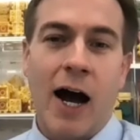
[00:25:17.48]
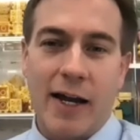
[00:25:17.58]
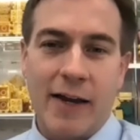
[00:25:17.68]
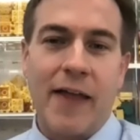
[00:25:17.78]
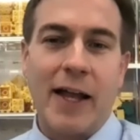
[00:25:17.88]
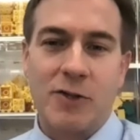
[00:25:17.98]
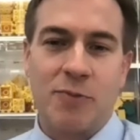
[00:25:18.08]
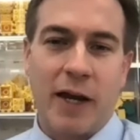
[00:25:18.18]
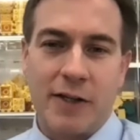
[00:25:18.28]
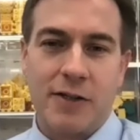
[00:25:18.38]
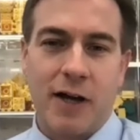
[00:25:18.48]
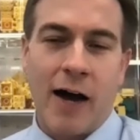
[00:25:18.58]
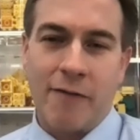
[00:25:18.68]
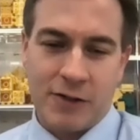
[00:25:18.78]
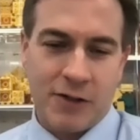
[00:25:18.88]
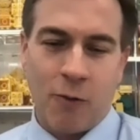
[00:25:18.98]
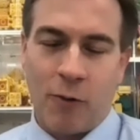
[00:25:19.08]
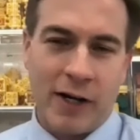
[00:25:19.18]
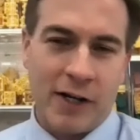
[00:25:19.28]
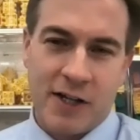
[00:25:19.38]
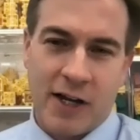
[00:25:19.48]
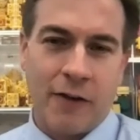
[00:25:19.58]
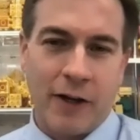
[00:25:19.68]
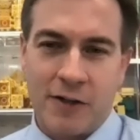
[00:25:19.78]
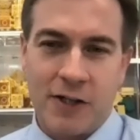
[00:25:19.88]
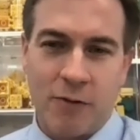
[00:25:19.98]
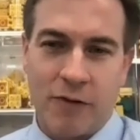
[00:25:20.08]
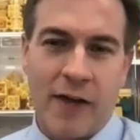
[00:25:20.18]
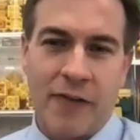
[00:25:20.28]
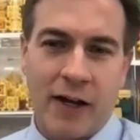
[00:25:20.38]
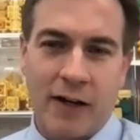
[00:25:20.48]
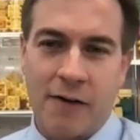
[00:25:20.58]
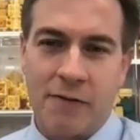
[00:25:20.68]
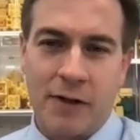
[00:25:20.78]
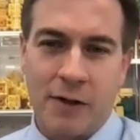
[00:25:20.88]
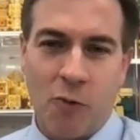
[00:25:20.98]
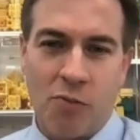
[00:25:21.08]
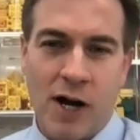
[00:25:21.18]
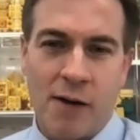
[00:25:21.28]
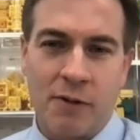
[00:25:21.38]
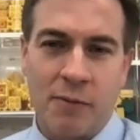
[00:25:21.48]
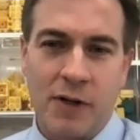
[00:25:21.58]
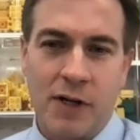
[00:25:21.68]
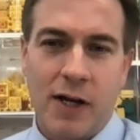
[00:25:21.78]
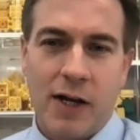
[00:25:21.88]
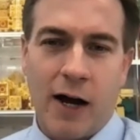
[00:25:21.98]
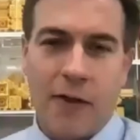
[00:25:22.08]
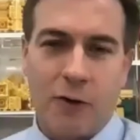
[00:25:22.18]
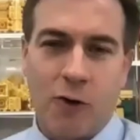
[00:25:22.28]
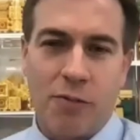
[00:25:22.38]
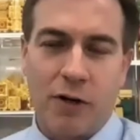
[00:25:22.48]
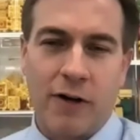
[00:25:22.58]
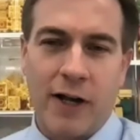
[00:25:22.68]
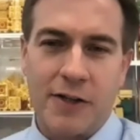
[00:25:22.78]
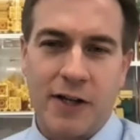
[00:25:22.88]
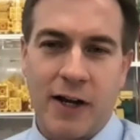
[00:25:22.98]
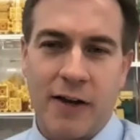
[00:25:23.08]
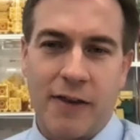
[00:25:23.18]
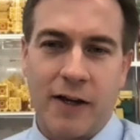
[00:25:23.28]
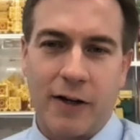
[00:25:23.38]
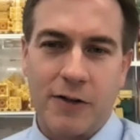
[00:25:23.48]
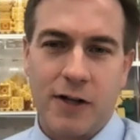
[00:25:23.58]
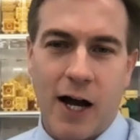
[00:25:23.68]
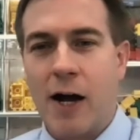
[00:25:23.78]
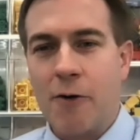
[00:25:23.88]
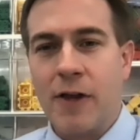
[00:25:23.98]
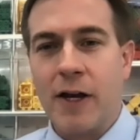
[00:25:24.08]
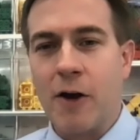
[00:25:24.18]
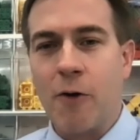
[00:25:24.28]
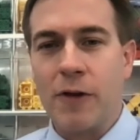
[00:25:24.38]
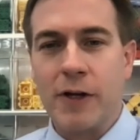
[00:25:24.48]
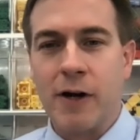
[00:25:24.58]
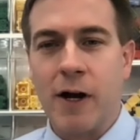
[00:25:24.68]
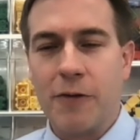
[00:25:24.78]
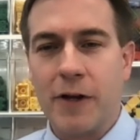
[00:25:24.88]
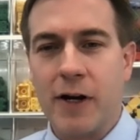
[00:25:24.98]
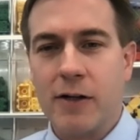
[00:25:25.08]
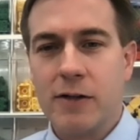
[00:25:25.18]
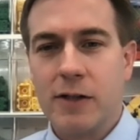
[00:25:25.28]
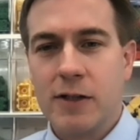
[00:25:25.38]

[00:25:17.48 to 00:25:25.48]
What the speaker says: in that space? Obviously on the wedding side, like you said, we've got that covered, no problem. On the corporate client side of things, how do they know that you're out there?